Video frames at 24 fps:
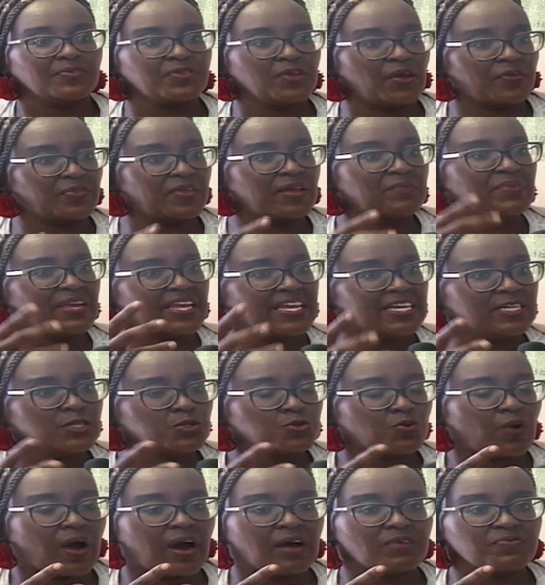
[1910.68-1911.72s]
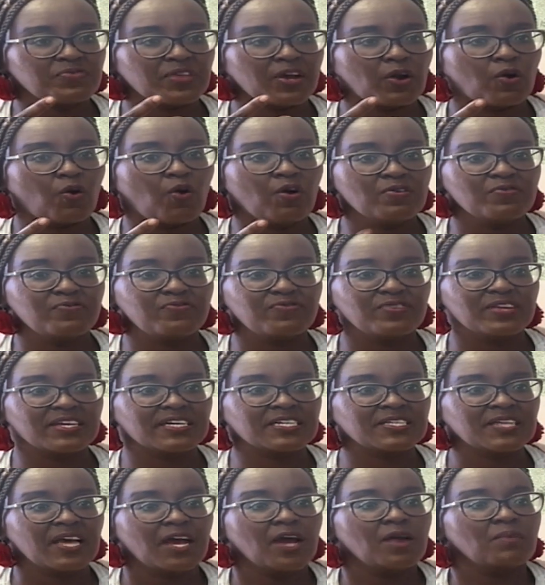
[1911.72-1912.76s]
They begin to have the
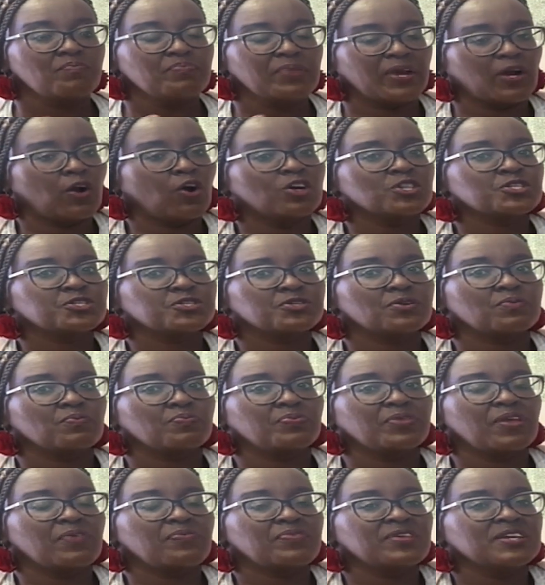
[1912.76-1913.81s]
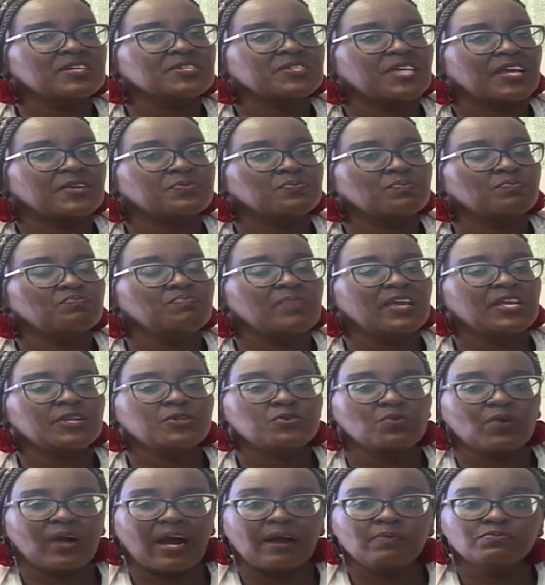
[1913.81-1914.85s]
conflict because the things that made you
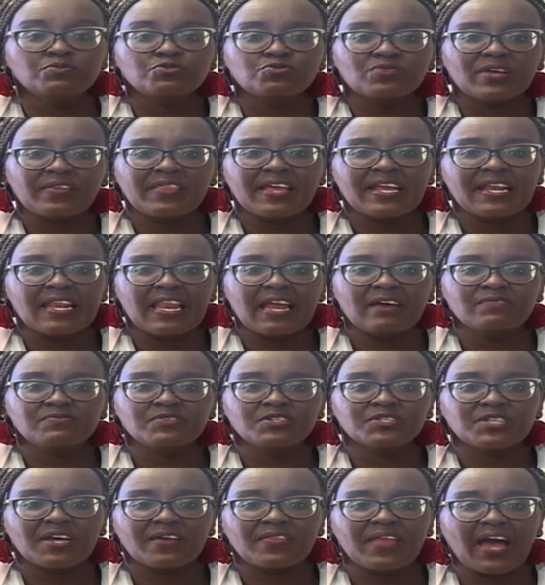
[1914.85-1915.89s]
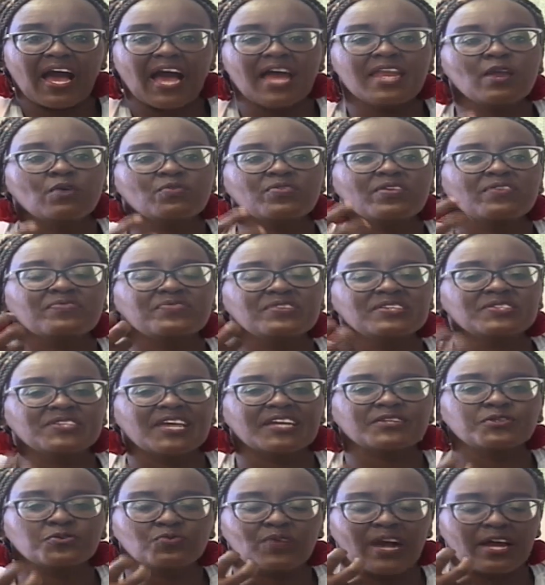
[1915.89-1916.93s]
come together and love each other are now the things
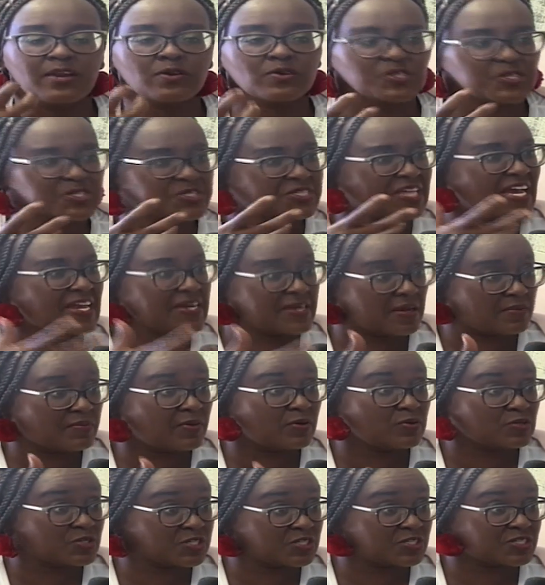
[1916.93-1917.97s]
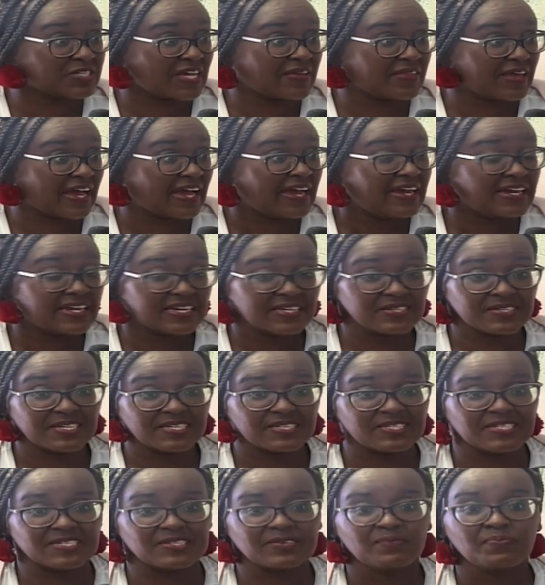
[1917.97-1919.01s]
that you cannot stand about each other,
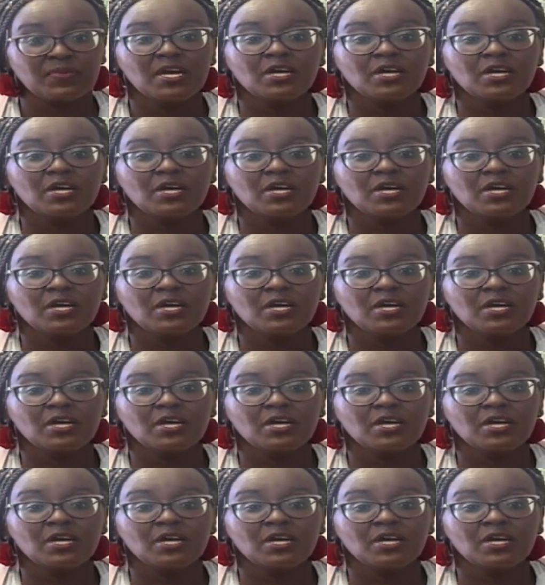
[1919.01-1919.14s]
isn't it?